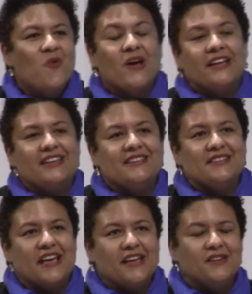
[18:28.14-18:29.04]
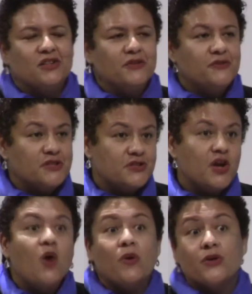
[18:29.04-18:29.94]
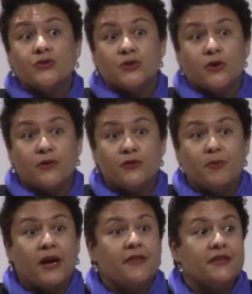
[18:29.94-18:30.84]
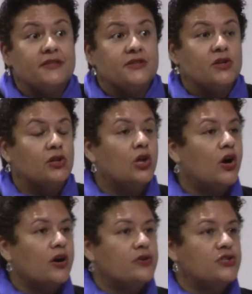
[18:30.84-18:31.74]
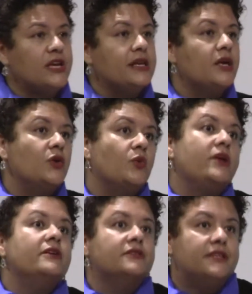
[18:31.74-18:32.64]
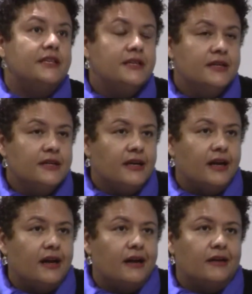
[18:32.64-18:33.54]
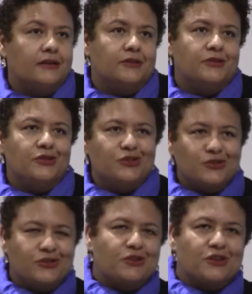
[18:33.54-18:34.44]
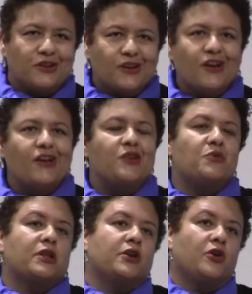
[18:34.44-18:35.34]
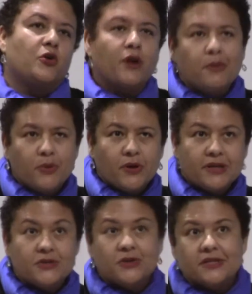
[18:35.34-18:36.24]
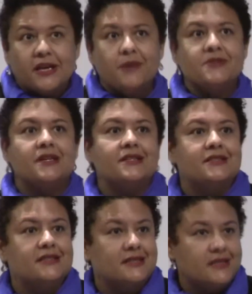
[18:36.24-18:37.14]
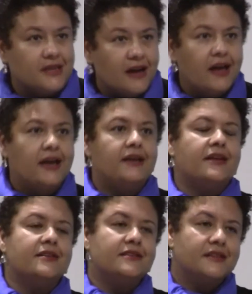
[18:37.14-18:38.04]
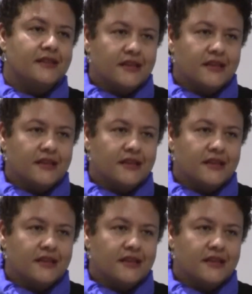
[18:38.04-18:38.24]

when he said Clifton is not well served by this large and unwieldy, uh, you know, da da da da. And really, her great book is Good Times, nineteen sixty-nine, and